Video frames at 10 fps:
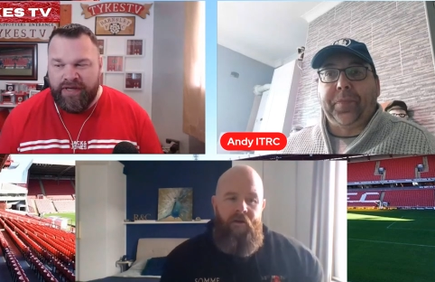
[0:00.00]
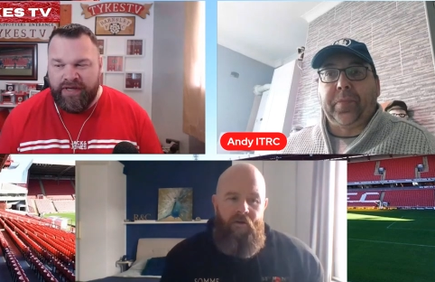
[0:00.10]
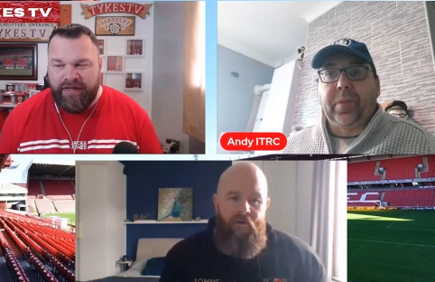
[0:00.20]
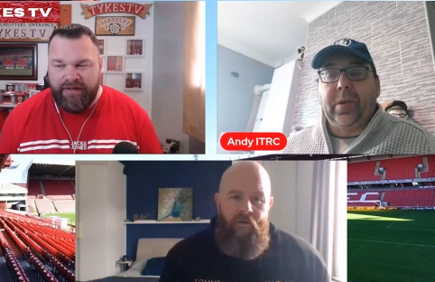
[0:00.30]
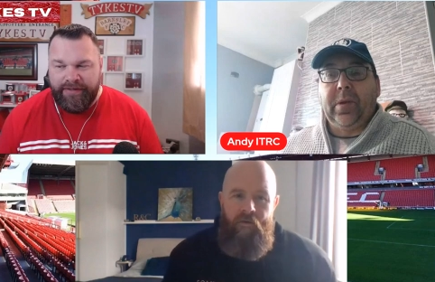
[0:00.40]

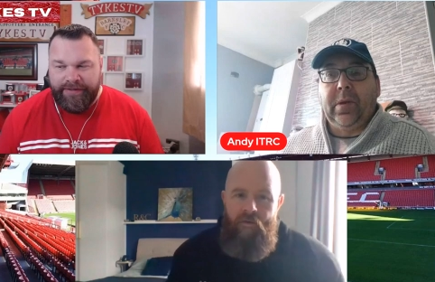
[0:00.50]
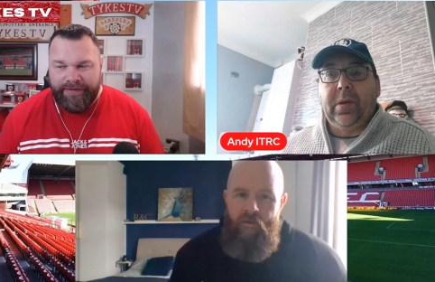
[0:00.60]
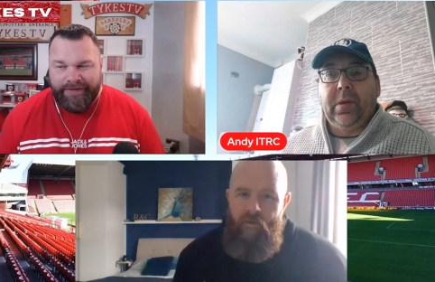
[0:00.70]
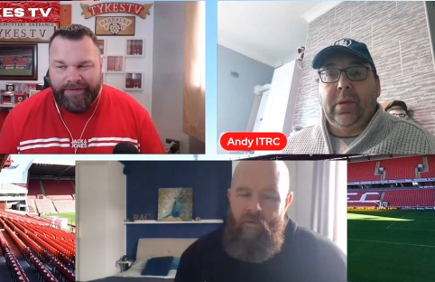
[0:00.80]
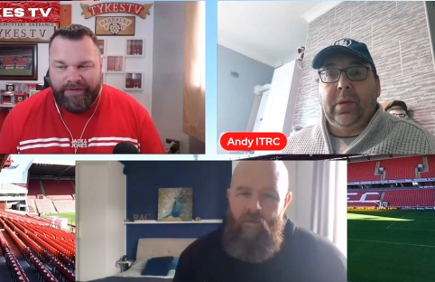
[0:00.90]
Speaker 1: a
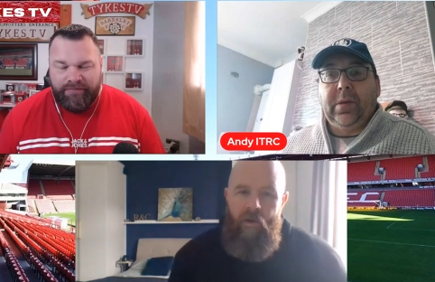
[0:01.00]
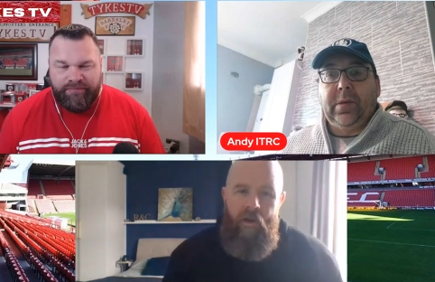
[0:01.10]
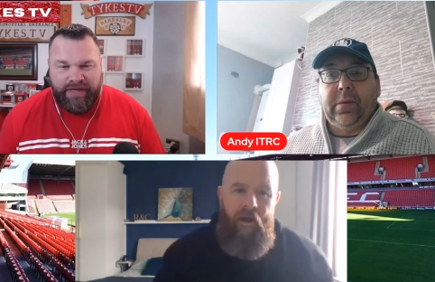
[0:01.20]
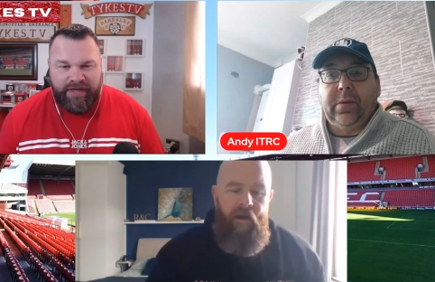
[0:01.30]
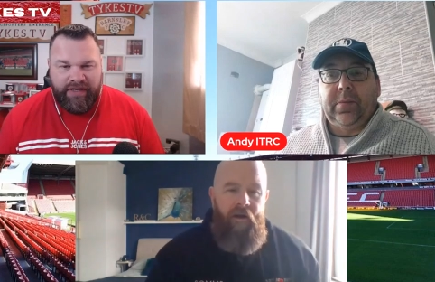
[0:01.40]

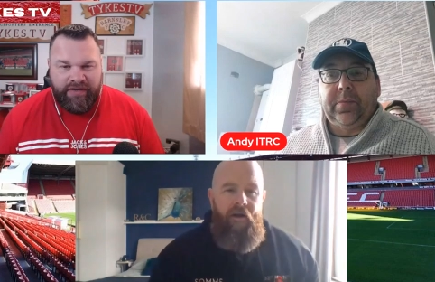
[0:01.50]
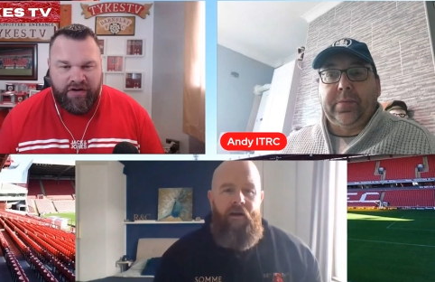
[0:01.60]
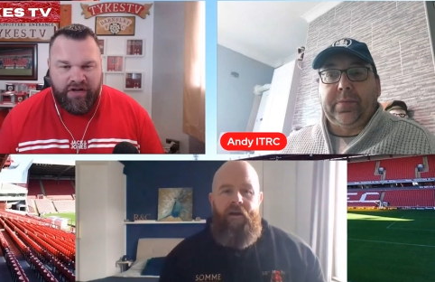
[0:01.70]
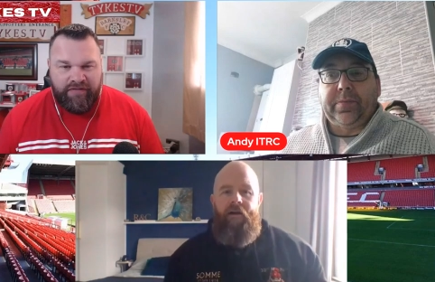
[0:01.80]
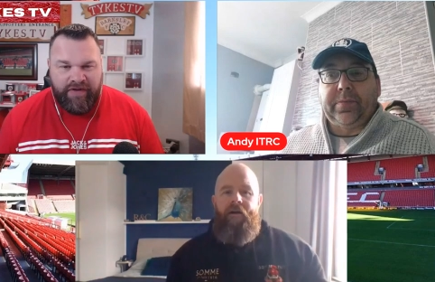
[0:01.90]
bit of
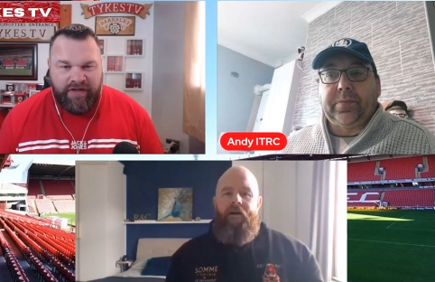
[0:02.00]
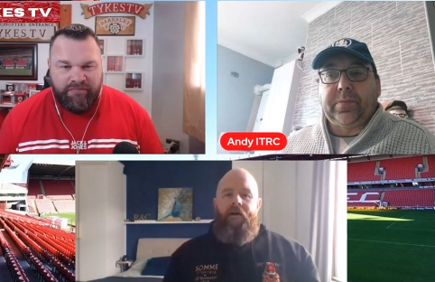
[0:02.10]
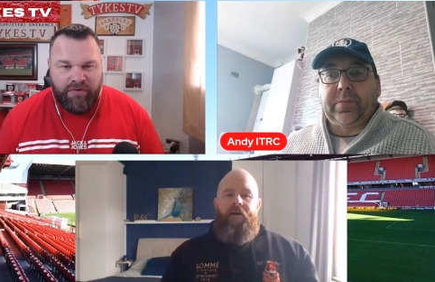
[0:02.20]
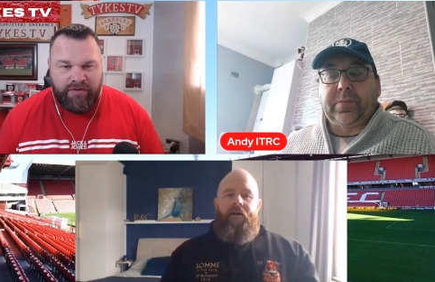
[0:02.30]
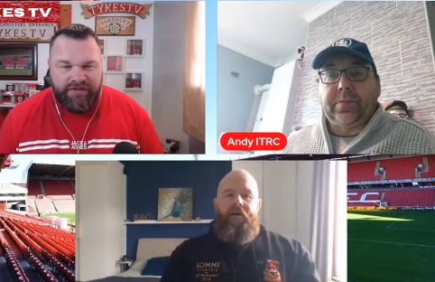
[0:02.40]
nervy
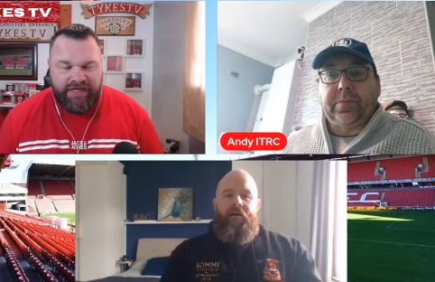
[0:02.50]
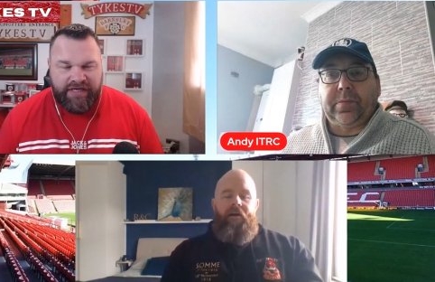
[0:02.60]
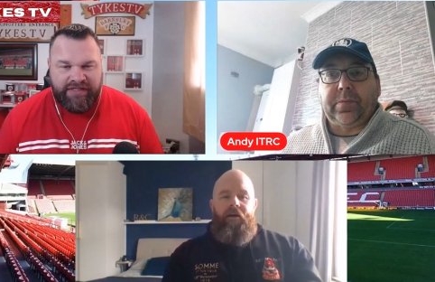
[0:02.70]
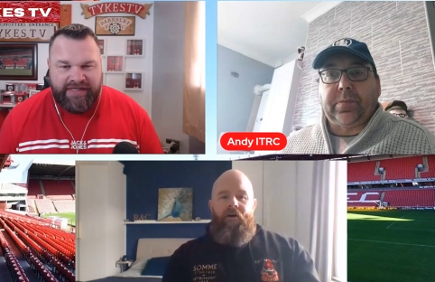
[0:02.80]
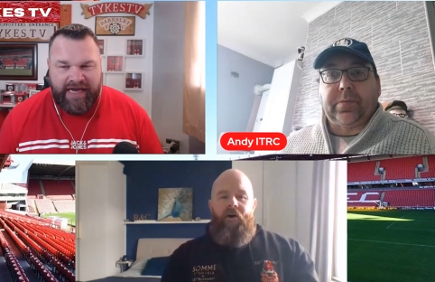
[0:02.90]
bum on
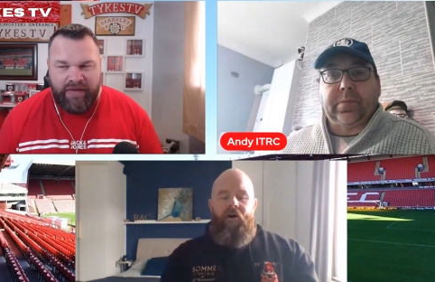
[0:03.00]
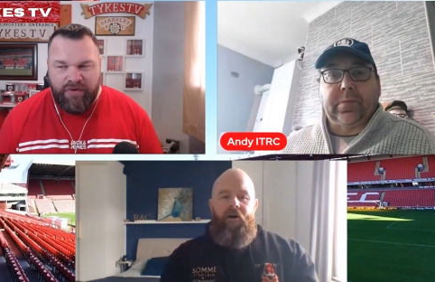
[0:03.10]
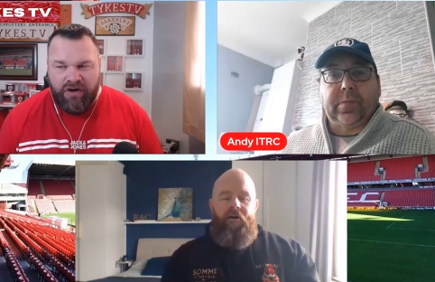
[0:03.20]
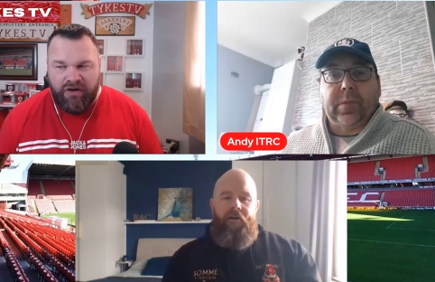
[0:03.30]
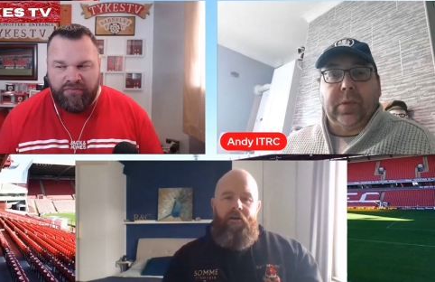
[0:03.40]
seats time?
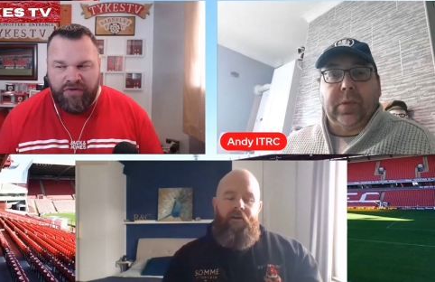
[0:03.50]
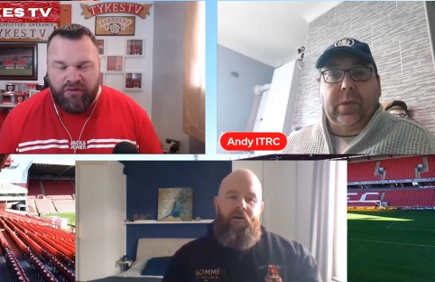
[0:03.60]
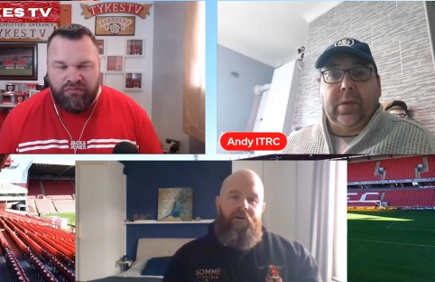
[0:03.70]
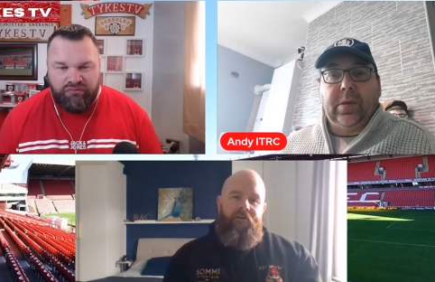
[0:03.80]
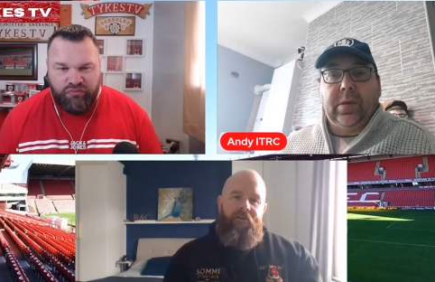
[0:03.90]
Oh, or,
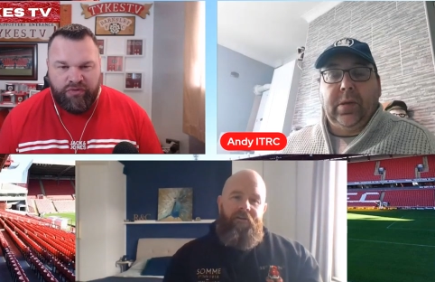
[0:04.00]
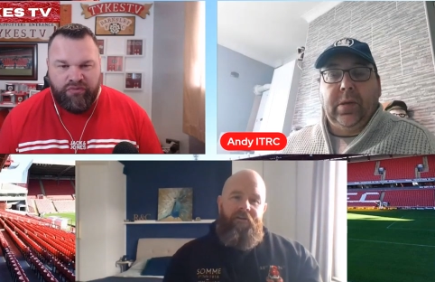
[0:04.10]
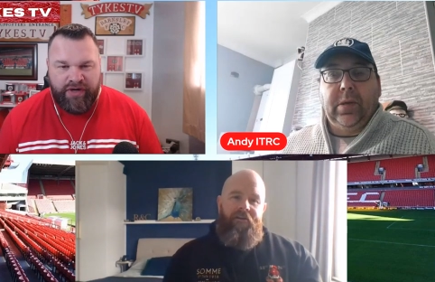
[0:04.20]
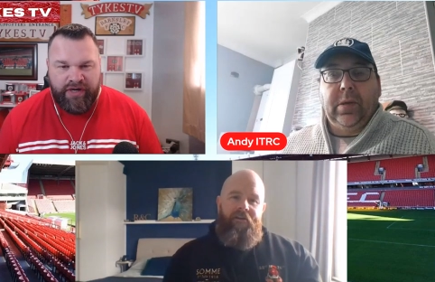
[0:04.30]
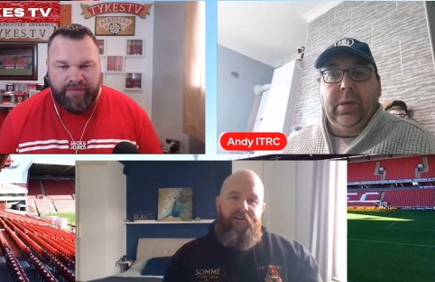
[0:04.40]
no,
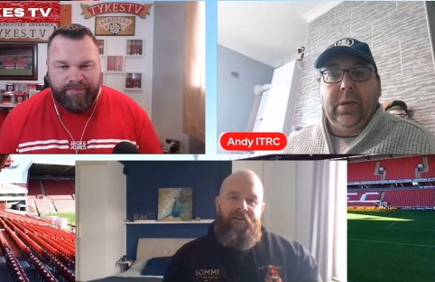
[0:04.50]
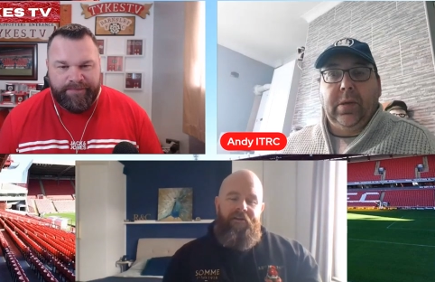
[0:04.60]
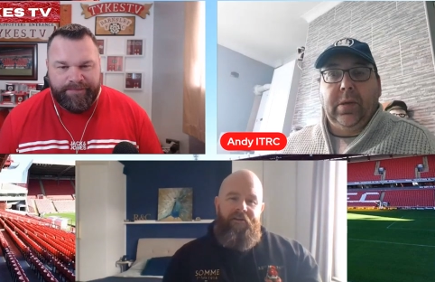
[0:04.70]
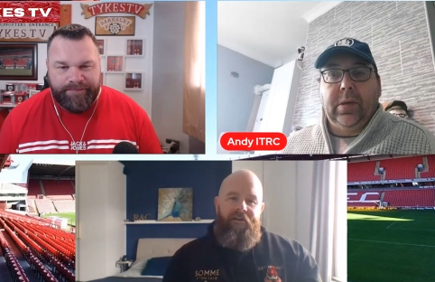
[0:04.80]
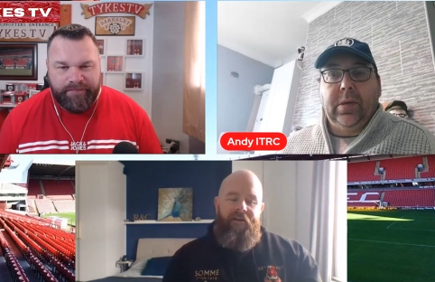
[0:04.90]
Speaker 2: we're, in it.
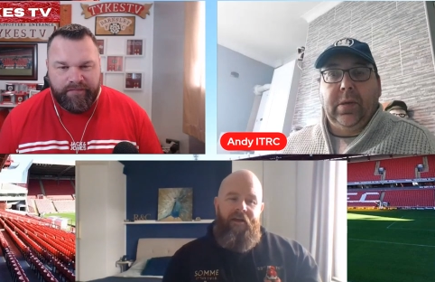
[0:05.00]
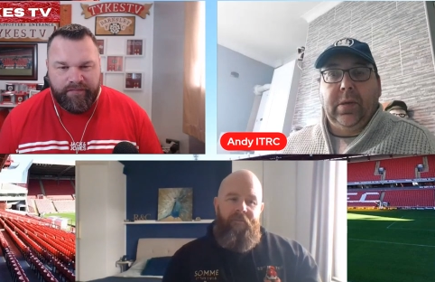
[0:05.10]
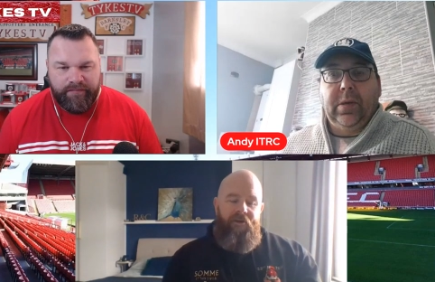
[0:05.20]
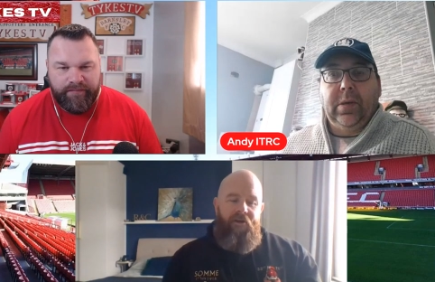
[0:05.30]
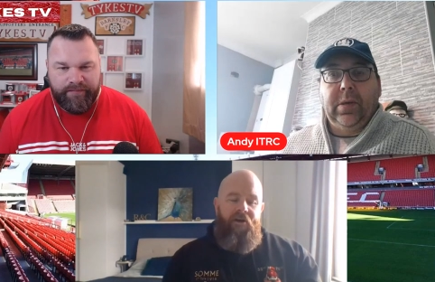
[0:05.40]
Yeah, I
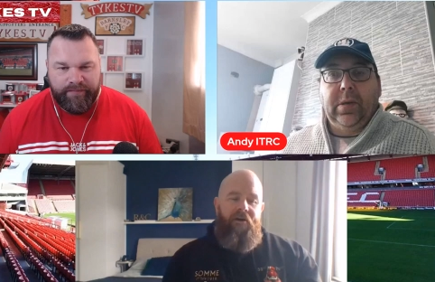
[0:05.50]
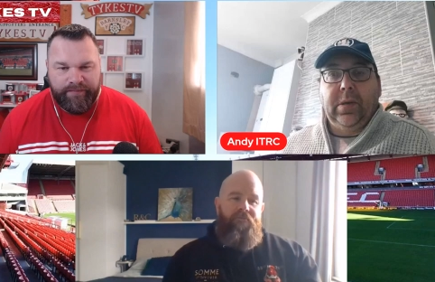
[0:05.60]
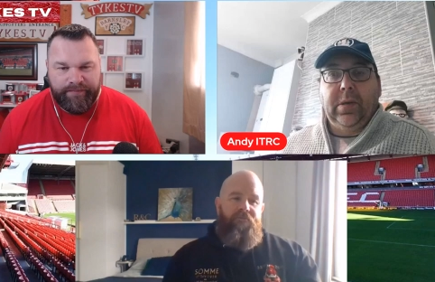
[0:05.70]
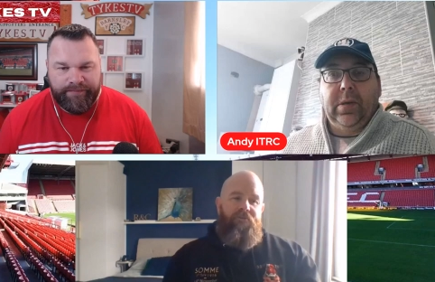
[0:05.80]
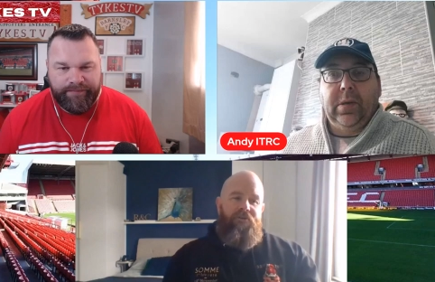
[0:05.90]
mean,
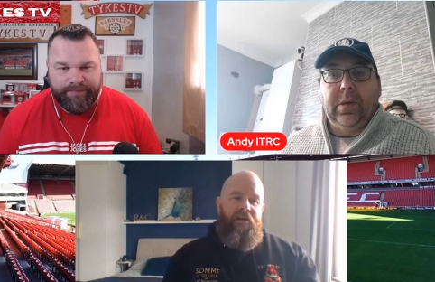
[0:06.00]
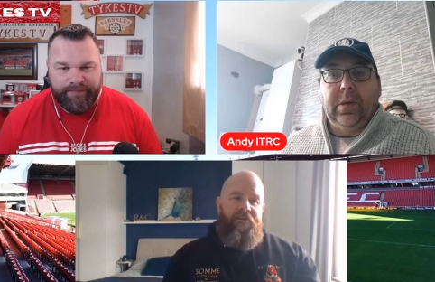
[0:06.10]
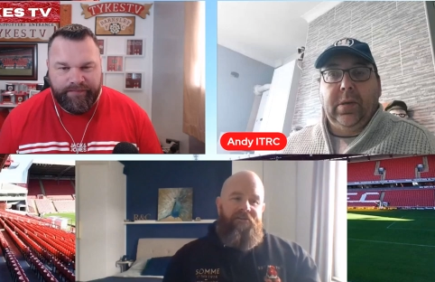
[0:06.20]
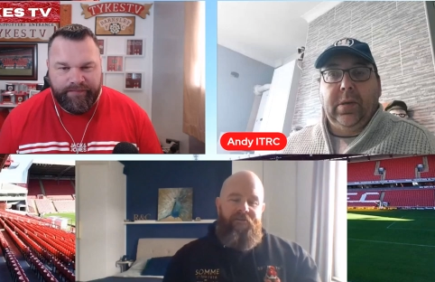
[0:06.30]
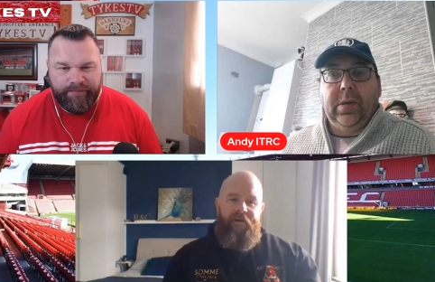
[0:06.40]
nerves were
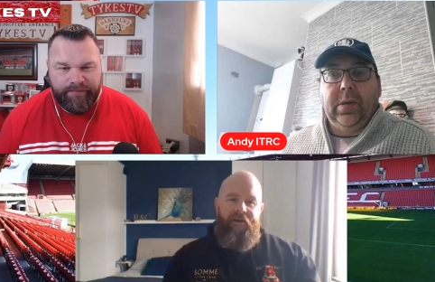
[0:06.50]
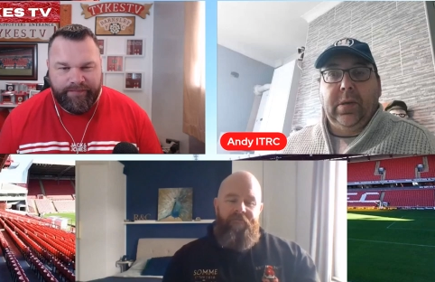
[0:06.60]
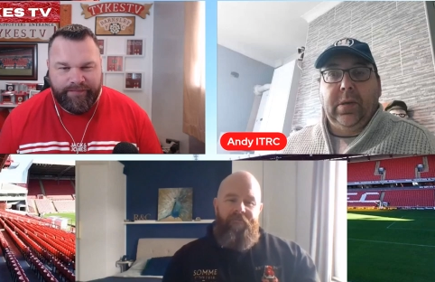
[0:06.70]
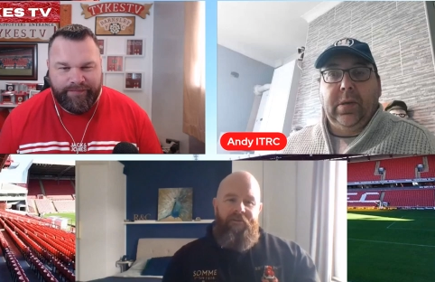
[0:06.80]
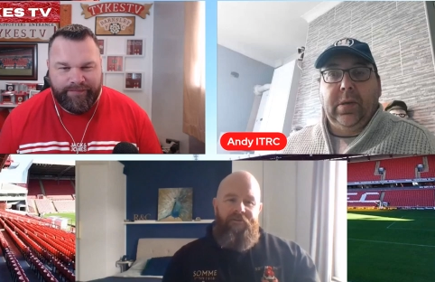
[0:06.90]
shattered,
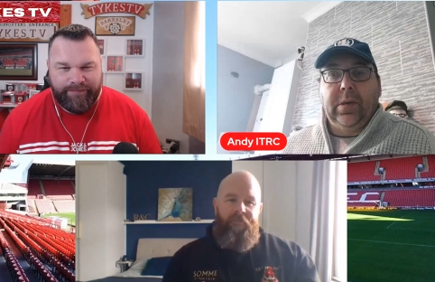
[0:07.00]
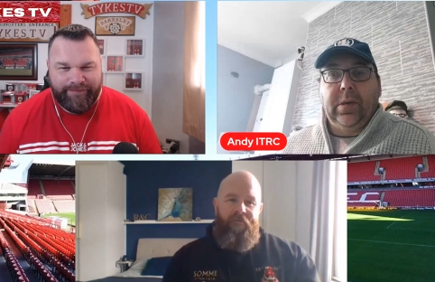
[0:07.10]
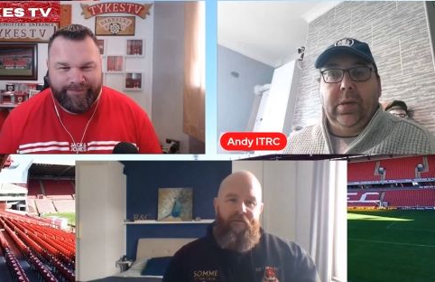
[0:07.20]
mate to be